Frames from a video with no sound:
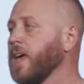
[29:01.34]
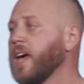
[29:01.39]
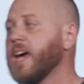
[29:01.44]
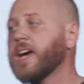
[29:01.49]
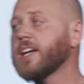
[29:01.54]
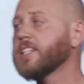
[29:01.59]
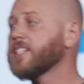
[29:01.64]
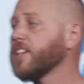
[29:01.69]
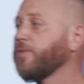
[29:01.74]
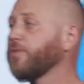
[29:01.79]

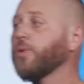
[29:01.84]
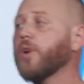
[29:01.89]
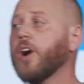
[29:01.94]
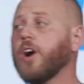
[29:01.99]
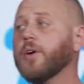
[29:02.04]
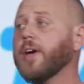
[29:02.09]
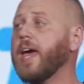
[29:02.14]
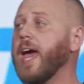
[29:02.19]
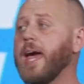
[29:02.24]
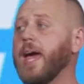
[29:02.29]
Because if we're
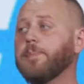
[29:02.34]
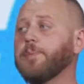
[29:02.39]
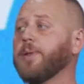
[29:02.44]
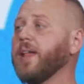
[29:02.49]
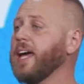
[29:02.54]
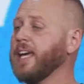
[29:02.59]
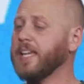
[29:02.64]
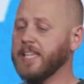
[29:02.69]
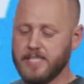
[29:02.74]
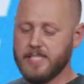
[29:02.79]
okay
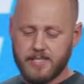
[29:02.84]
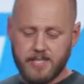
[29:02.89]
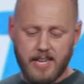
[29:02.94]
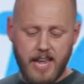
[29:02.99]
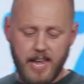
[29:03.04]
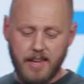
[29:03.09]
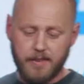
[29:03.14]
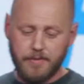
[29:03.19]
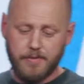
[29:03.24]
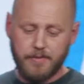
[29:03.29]
playing it
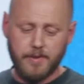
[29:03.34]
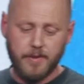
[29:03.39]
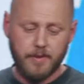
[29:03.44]
safe,